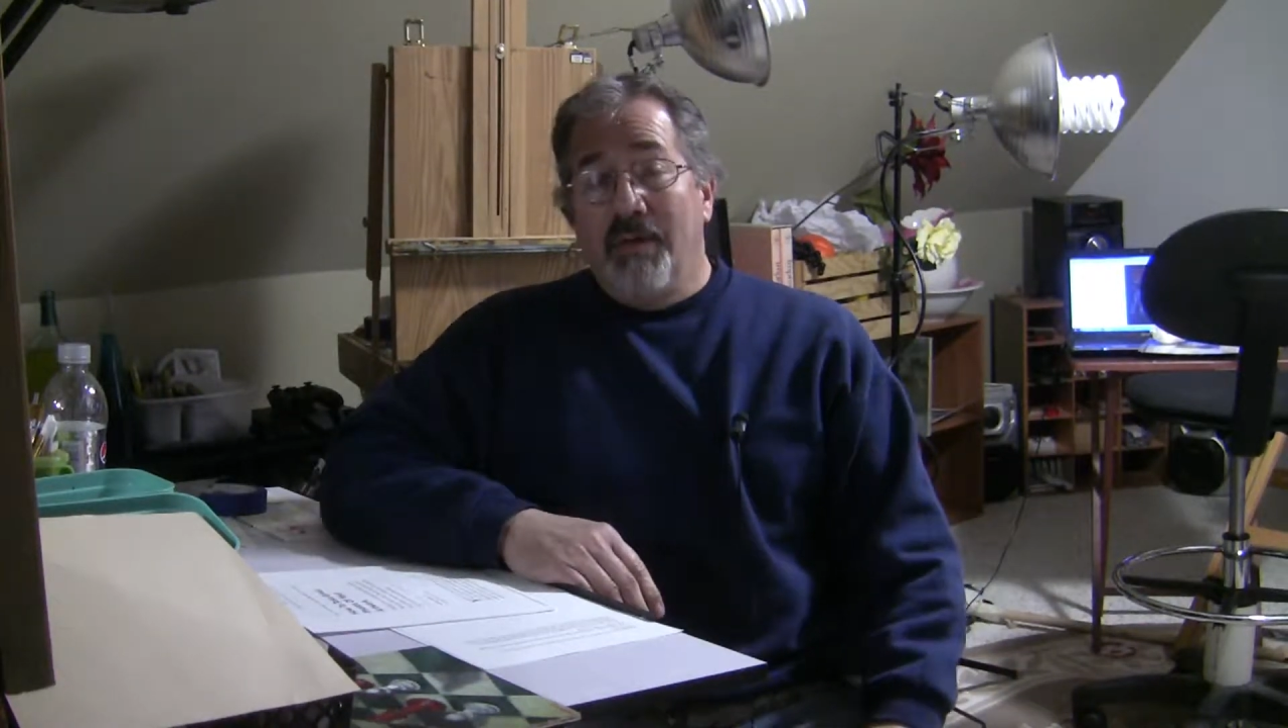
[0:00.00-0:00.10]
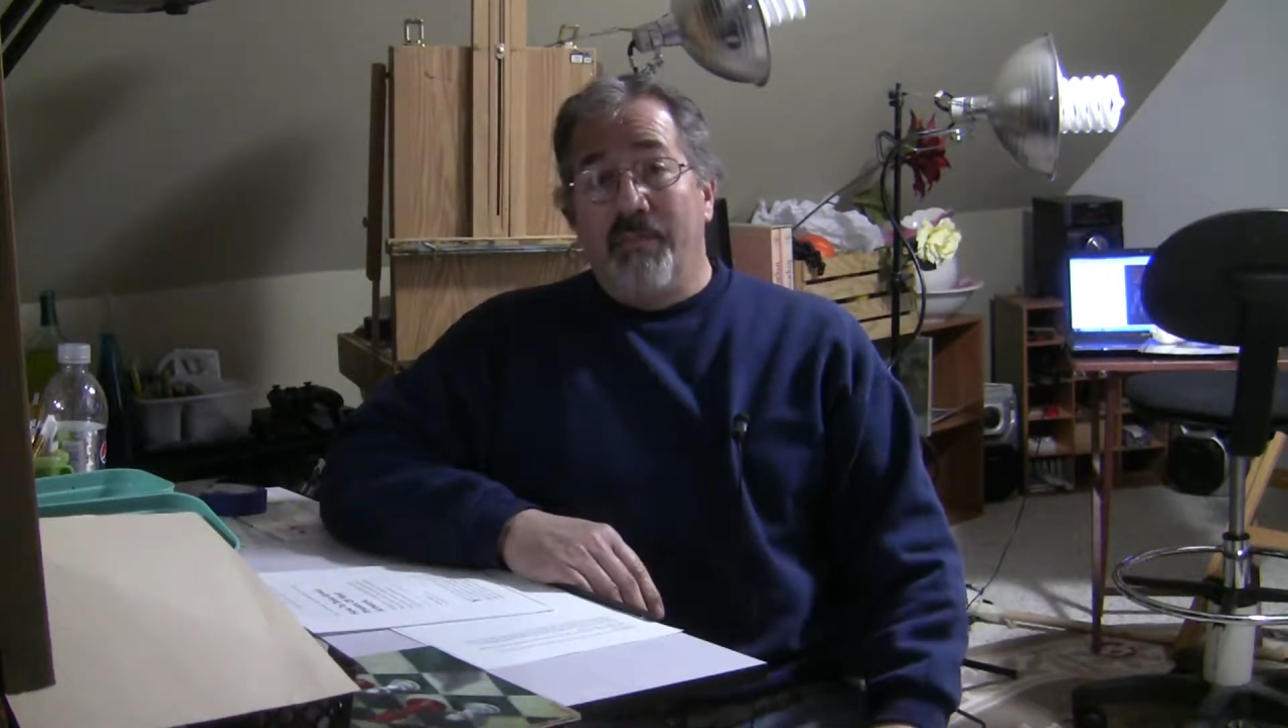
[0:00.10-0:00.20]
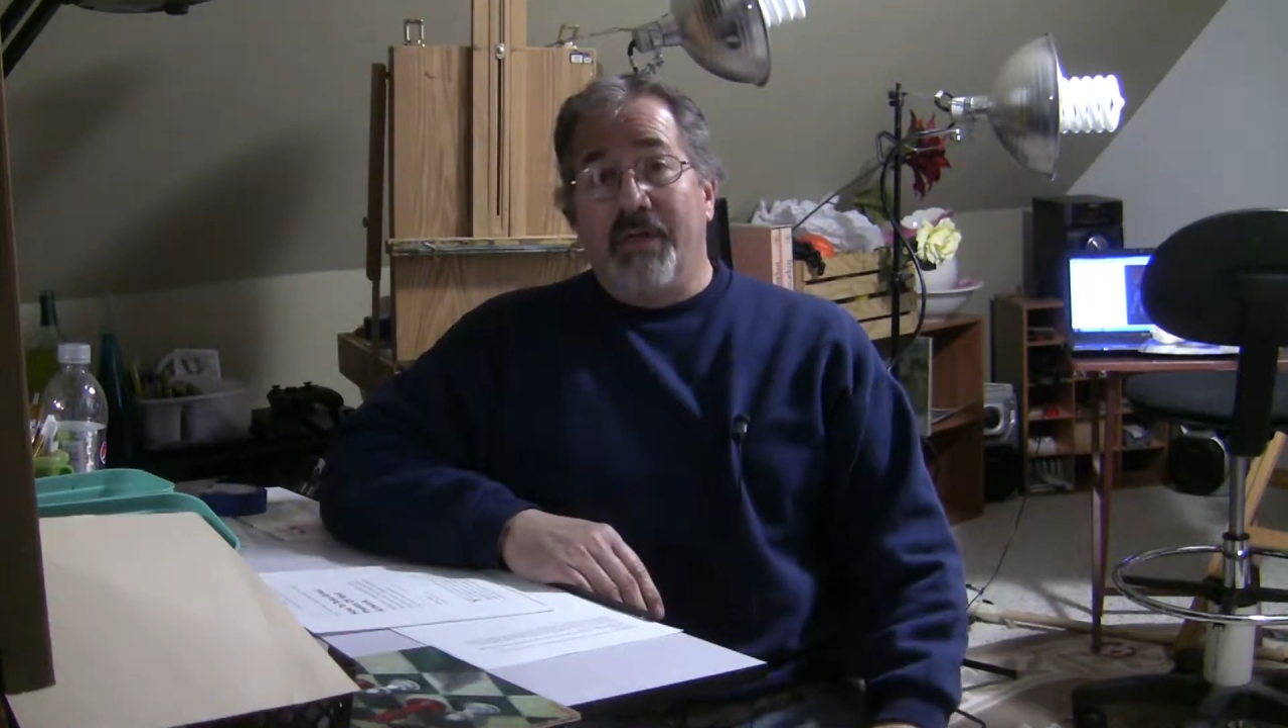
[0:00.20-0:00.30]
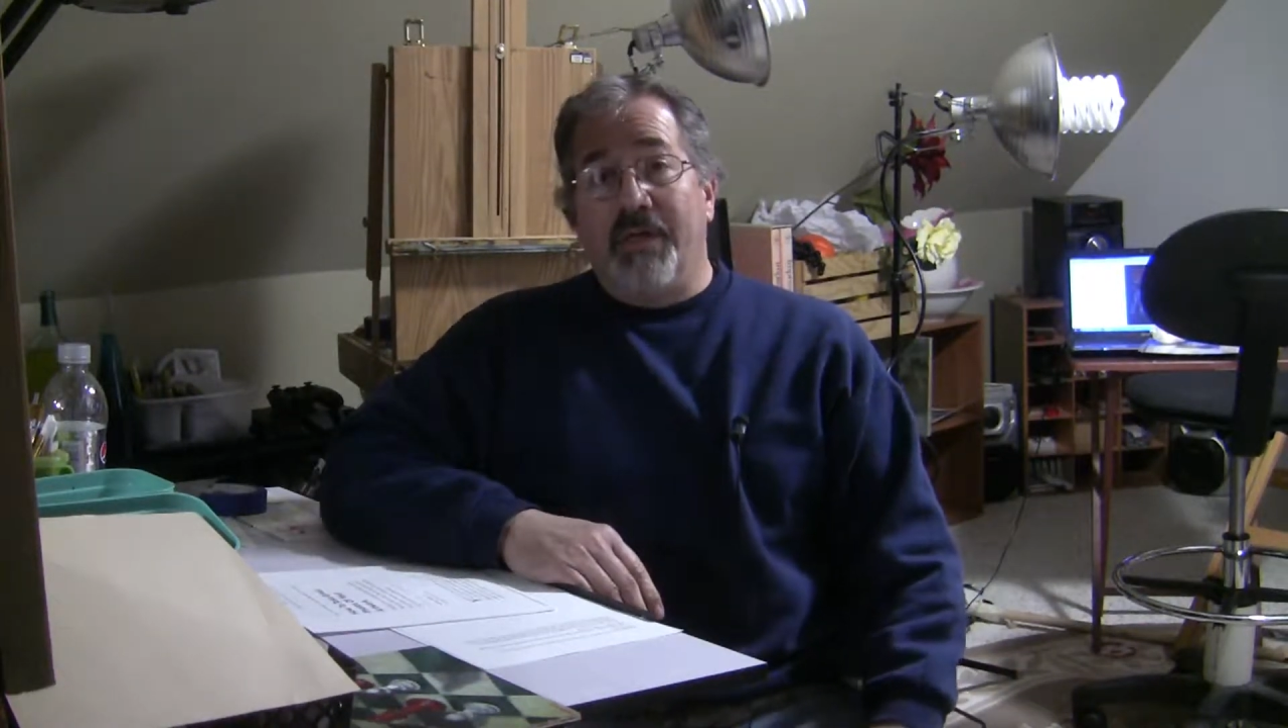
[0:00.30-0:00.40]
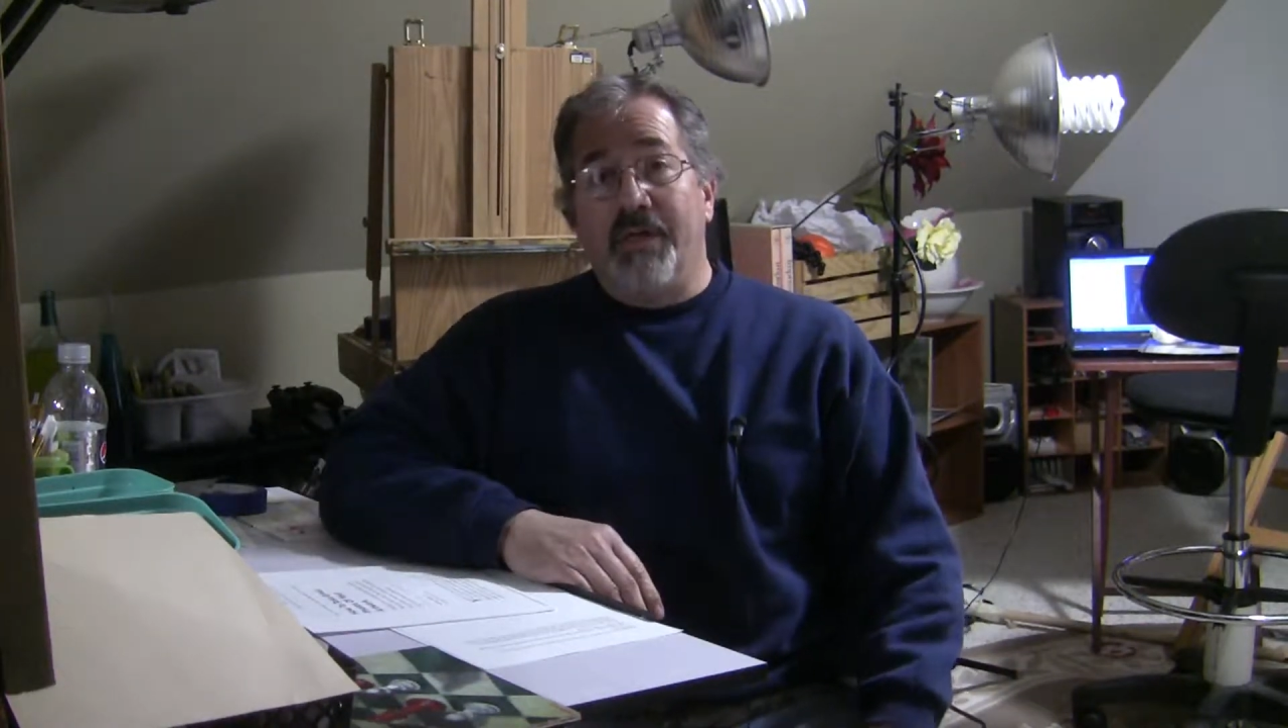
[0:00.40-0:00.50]

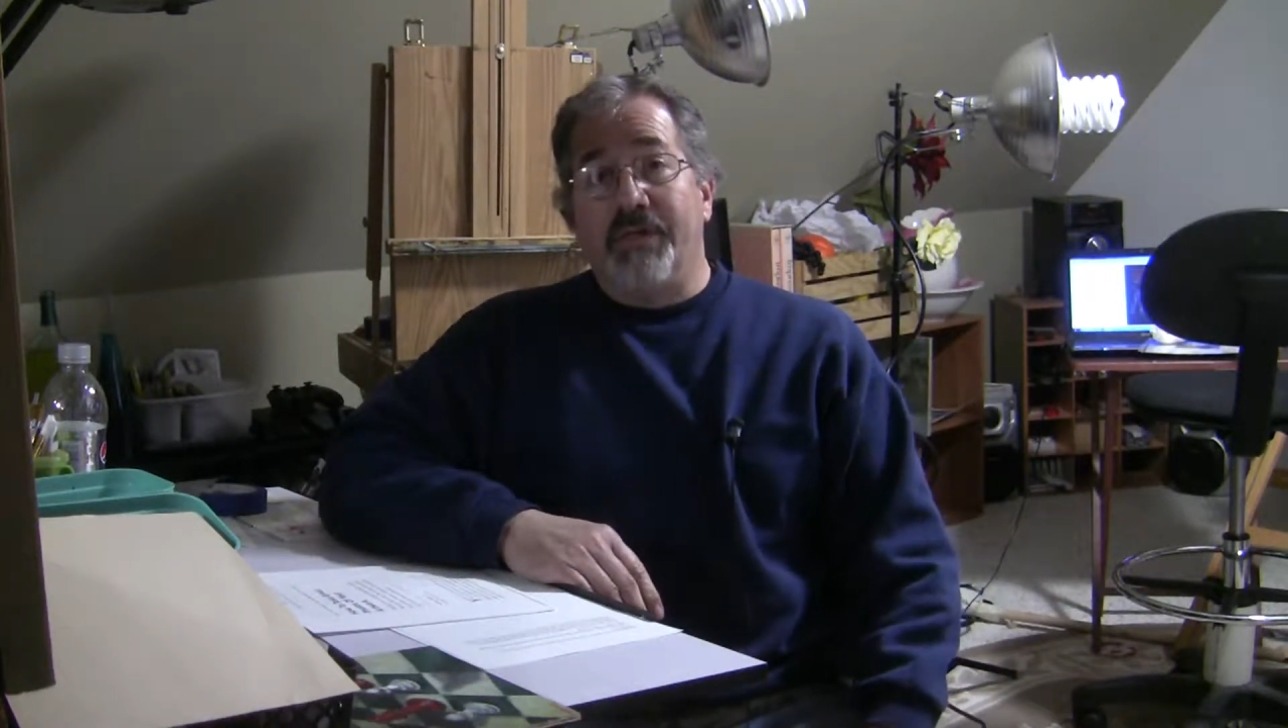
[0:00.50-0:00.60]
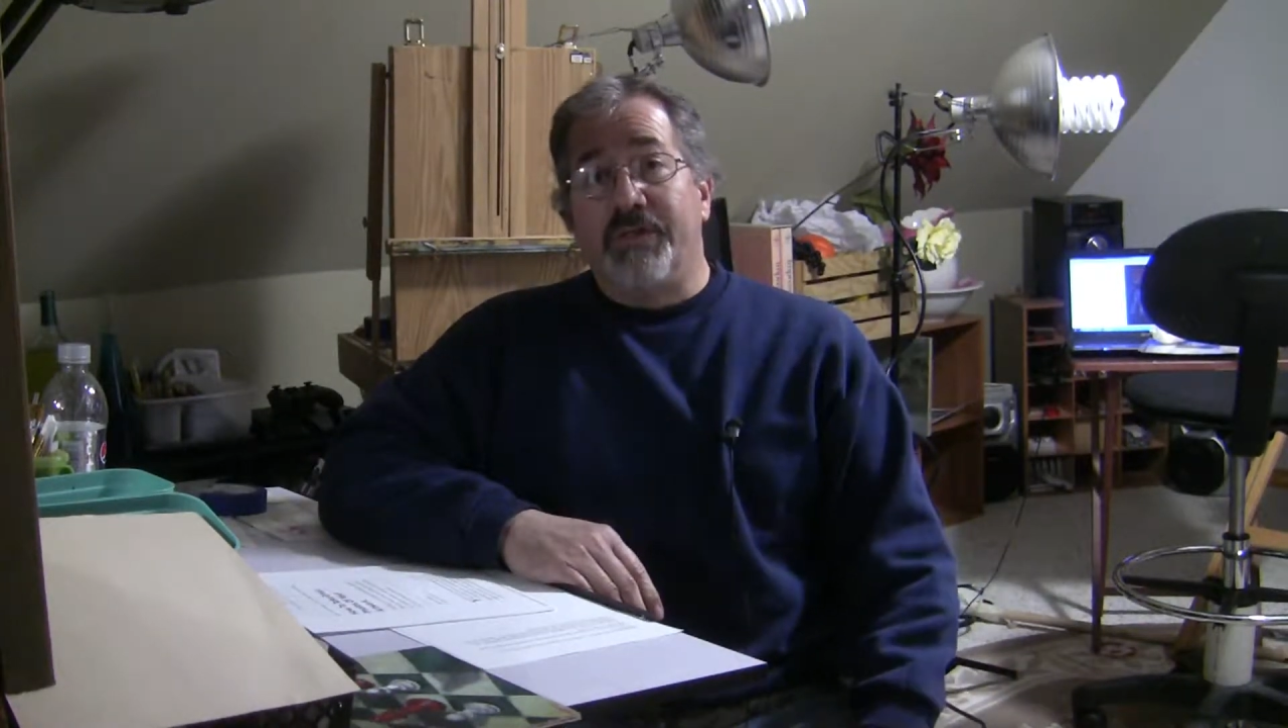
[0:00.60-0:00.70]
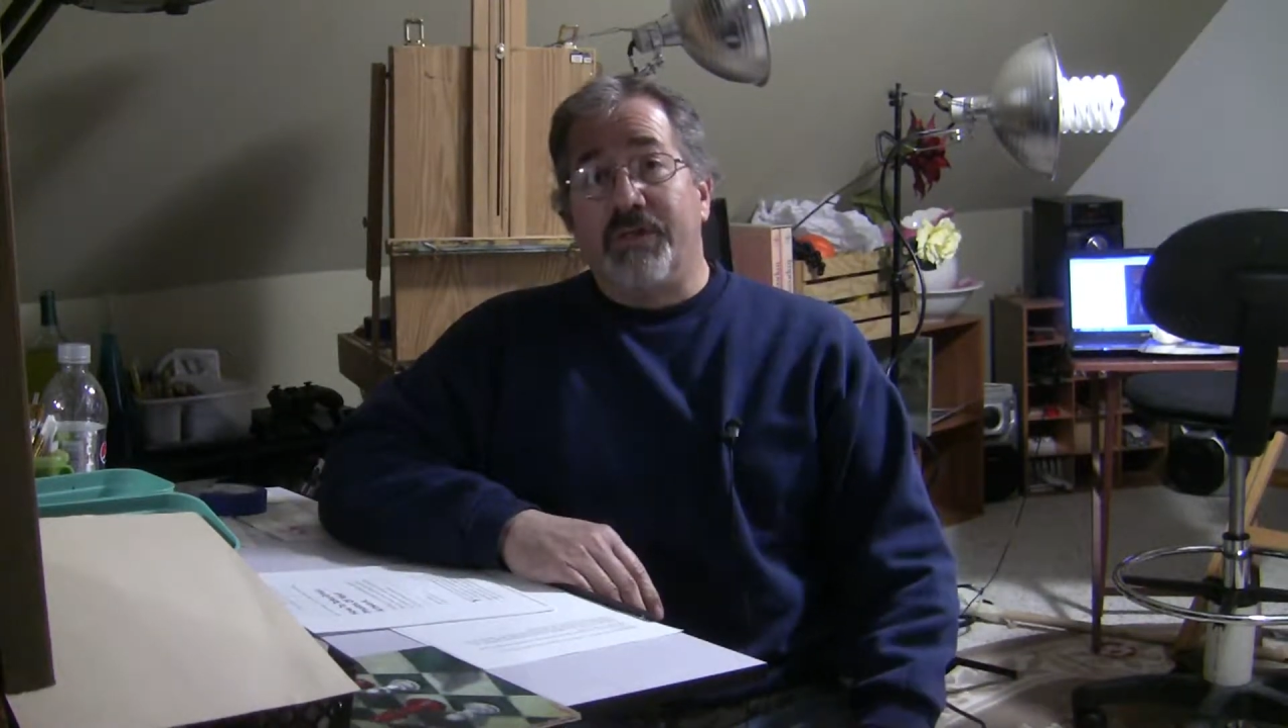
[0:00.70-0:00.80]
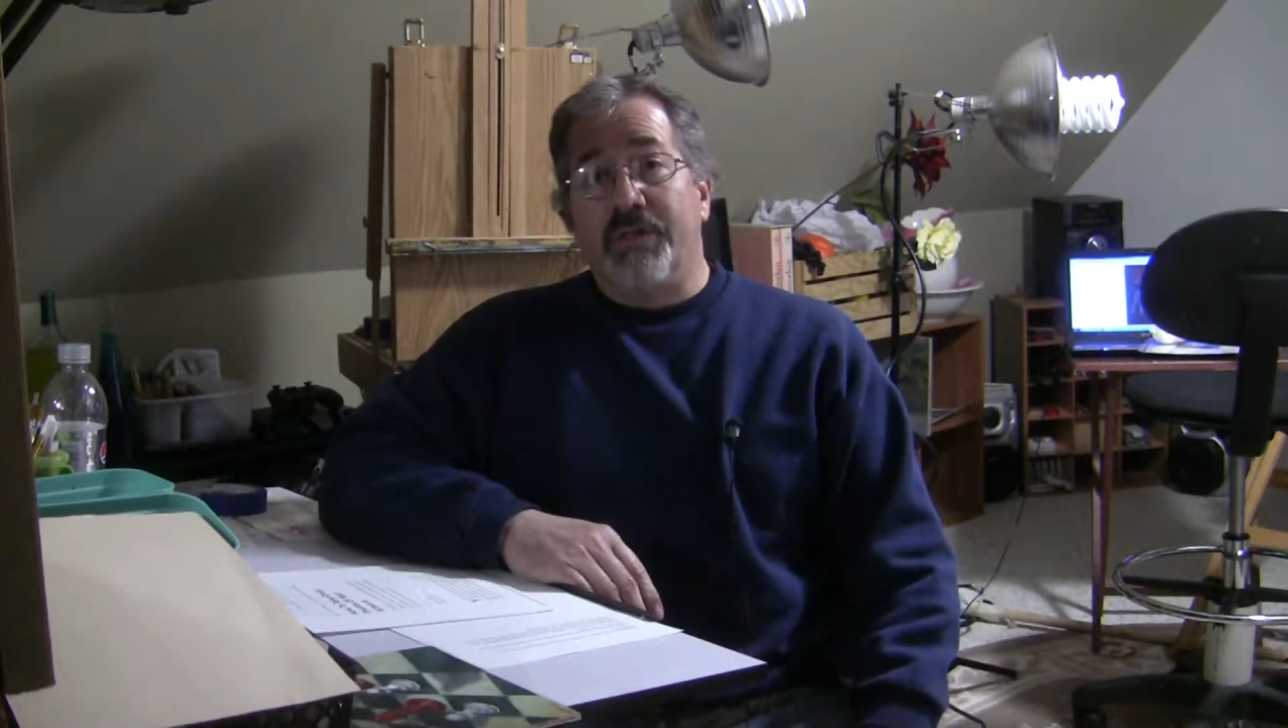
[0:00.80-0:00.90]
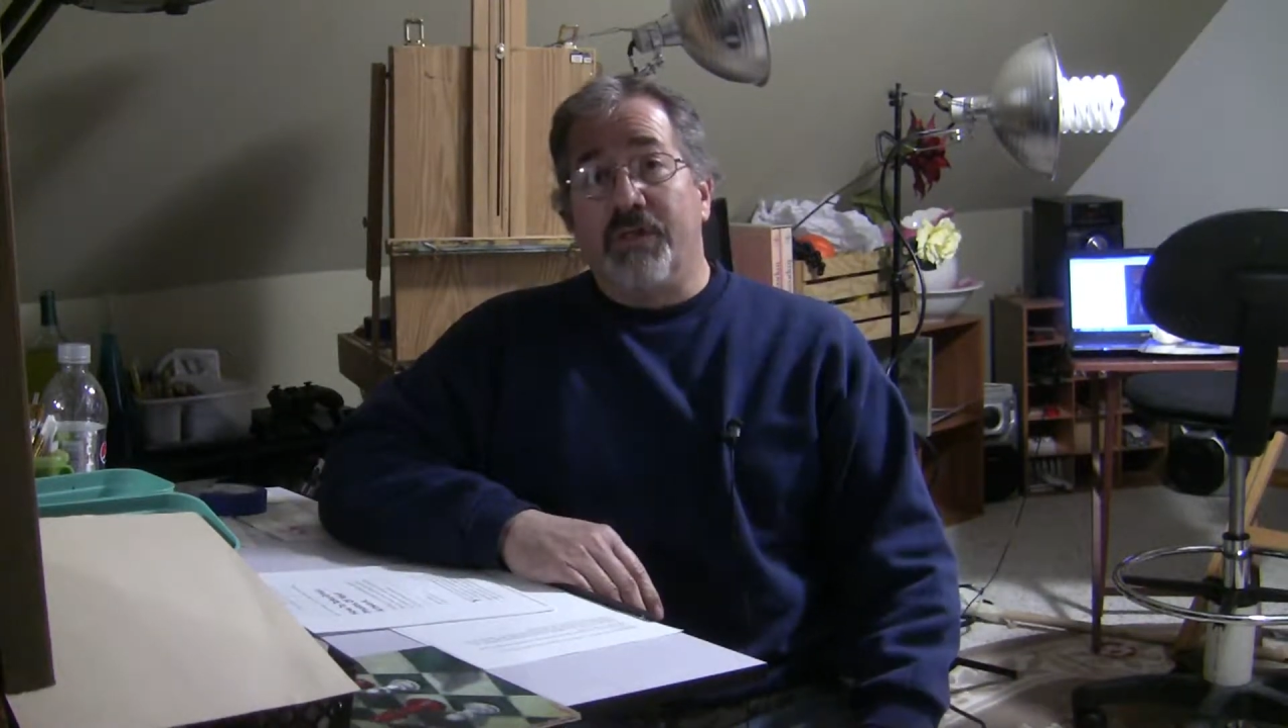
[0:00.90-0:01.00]
Because